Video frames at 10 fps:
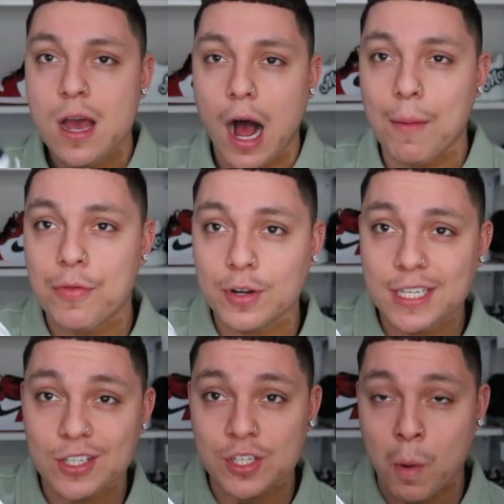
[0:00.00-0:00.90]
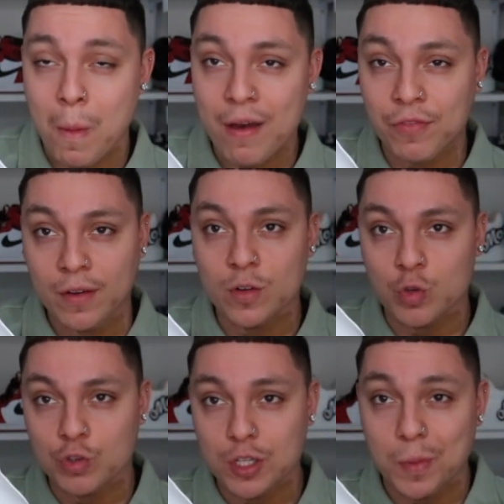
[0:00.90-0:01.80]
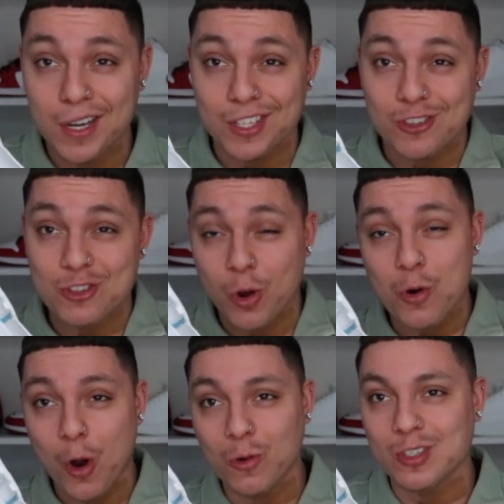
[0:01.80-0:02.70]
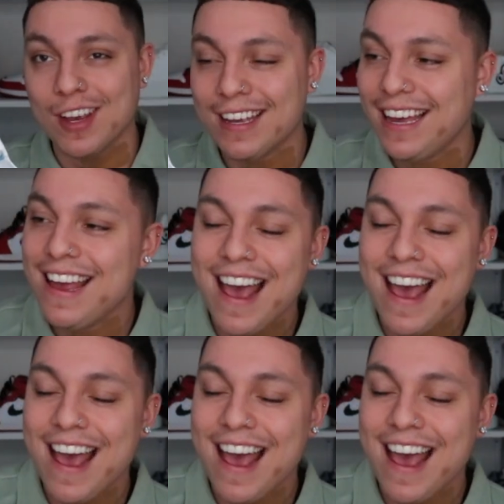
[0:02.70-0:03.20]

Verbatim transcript: Um, thirteens are some of my favorite shoes just because they're so cozy,